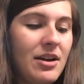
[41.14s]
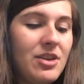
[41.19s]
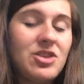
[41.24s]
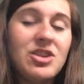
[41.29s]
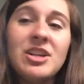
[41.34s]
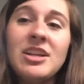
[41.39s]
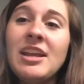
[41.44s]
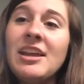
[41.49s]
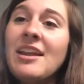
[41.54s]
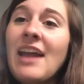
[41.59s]

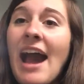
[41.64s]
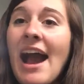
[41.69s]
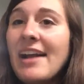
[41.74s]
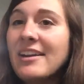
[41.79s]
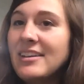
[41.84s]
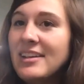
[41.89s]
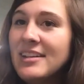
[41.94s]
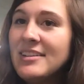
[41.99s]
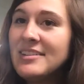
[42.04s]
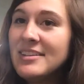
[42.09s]
Janine
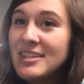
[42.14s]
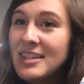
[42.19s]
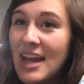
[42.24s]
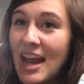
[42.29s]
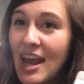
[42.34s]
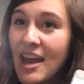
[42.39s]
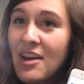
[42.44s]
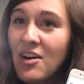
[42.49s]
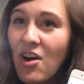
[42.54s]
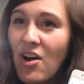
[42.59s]
Atkins'
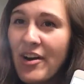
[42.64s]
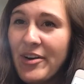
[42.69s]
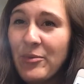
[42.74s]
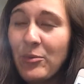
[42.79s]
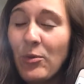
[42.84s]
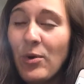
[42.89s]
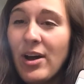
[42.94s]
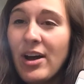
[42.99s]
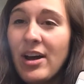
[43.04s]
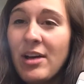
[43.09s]
take
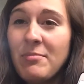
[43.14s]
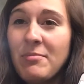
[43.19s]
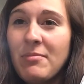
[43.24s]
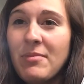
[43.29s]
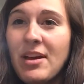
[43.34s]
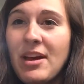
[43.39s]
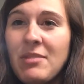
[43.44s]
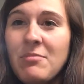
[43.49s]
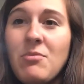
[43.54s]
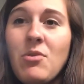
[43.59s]
on what
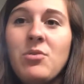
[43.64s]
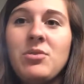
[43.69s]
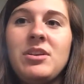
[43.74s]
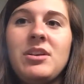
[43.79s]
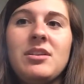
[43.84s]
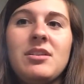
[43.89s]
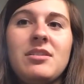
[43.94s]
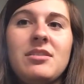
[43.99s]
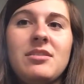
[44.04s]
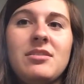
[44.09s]

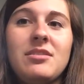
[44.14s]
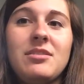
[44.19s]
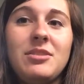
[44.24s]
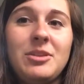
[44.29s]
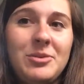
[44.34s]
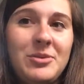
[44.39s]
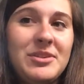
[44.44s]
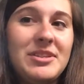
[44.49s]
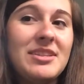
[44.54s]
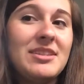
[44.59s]
Edmonia
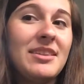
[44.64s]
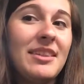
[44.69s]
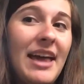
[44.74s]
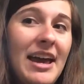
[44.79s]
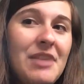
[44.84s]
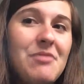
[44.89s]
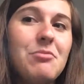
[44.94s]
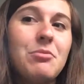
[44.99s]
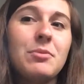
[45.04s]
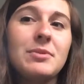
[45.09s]
Lewis's
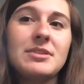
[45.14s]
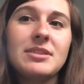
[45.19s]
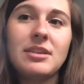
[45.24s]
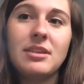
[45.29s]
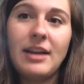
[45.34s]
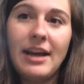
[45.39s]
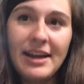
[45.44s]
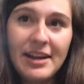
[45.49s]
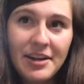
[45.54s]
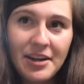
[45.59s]
life was
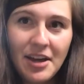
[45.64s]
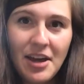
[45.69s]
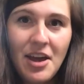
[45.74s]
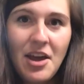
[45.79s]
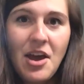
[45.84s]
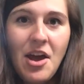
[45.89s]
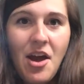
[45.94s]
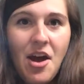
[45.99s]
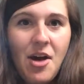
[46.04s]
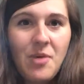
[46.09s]
like
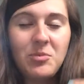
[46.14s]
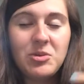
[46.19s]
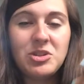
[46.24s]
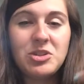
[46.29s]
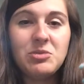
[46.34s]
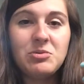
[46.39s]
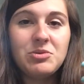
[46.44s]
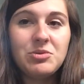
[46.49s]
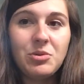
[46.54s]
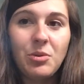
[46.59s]
when
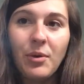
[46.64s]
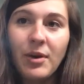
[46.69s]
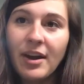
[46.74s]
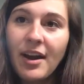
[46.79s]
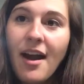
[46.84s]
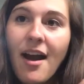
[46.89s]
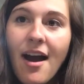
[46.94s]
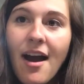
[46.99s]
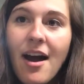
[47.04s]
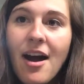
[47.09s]
she was
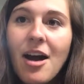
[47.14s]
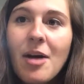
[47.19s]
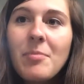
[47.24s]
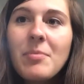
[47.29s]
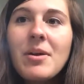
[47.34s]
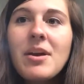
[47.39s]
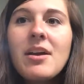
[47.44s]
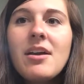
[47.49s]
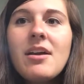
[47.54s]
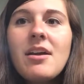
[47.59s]
growing
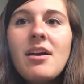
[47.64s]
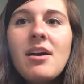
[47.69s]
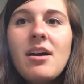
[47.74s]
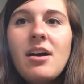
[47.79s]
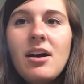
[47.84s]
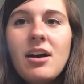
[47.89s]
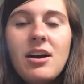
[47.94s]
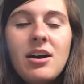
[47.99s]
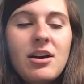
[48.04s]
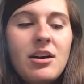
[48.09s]
up.
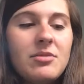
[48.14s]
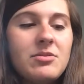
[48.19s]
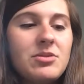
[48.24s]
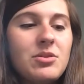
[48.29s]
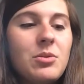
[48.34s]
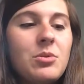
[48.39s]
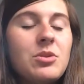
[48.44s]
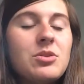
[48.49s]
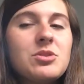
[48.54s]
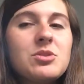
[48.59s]

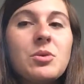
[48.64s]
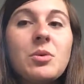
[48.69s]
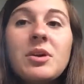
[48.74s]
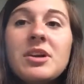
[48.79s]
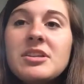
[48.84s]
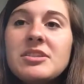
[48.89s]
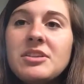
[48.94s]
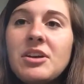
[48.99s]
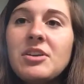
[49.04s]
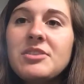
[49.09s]
So the
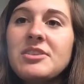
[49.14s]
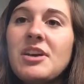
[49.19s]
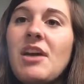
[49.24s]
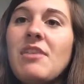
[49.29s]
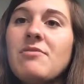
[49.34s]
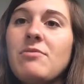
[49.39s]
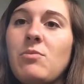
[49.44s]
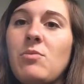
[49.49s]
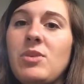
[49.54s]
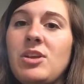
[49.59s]
story starts
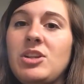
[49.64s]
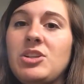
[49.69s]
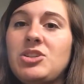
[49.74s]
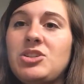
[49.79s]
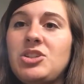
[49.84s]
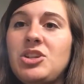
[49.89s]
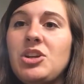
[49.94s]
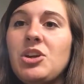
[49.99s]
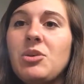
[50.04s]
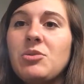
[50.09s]
off when
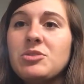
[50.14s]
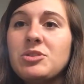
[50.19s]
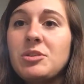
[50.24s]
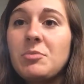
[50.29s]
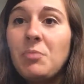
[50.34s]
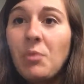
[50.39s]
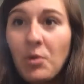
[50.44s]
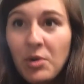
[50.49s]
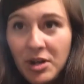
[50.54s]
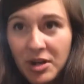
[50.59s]
she goes
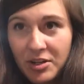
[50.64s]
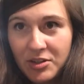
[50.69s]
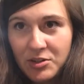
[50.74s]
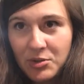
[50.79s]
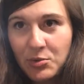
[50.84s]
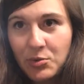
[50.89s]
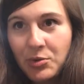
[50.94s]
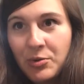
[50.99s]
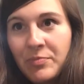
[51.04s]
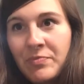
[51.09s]
to boarding
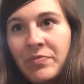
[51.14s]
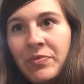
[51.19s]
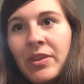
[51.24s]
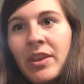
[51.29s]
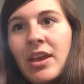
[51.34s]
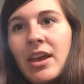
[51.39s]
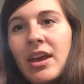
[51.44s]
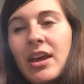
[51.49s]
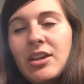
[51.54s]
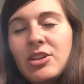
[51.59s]
school,
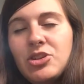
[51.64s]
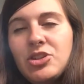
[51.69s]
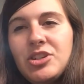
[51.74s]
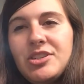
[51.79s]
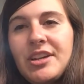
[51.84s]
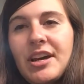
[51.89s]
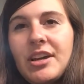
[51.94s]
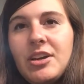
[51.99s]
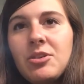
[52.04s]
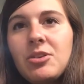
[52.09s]
and
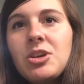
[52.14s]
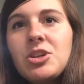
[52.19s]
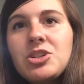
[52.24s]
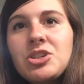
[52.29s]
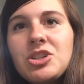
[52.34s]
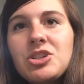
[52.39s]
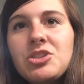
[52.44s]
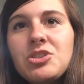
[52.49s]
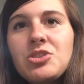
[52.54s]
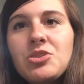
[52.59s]
she's at a
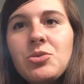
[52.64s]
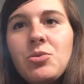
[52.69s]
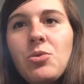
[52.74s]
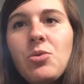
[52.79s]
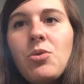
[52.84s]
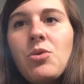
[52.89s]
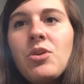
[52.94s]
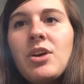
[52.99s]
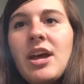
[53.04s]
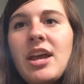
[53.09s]
Christian
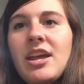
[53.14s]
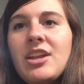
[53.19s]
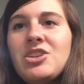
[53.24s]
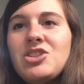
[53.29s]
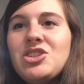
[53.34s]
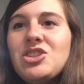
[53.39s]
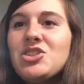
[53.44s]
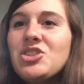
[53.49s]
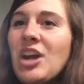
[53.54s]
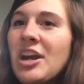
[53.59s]
school
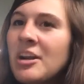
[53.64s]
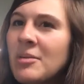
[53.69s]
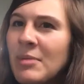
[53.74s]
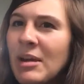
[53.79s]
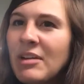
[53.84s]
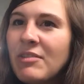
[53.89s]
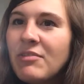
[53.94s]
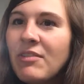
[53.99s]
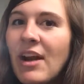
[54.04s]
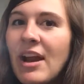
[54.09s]
and she's trying to
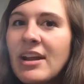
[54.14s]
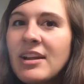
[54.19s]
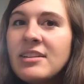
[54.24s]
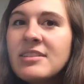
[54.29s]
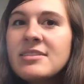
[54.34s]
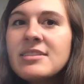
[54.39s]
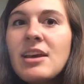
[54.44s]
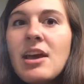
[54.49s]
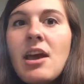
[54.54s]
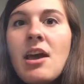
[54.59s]
make
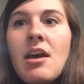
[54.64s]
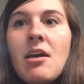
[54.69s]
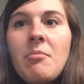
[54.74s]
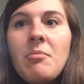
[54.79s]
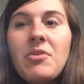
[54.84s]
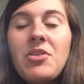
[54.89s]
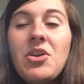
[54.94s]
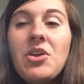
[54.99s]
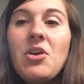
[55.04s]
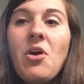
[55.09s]
friends,
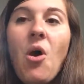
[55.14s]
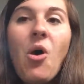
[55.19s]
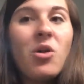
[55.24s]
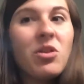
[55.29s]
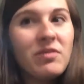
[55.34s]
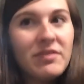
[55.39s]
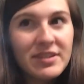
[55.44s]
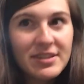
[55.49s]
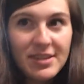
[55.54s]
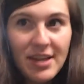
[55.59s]
but then
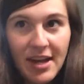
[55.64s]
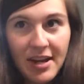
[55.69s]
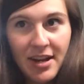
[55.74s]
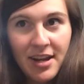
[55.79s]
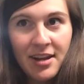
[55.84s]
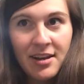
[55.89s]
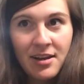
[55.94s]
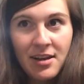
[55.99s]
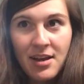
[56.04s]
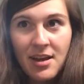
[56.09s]
all of a
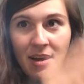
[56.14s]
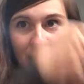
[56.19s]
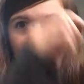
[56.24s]
sudden